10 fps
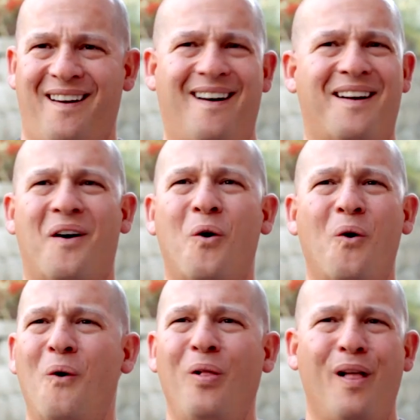on a
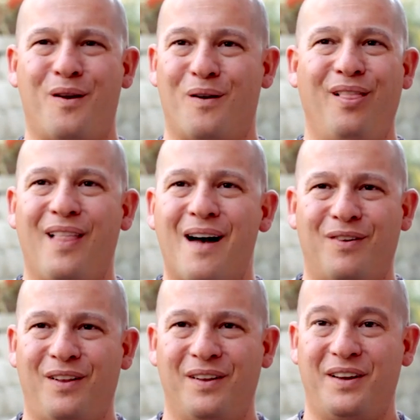whole other level.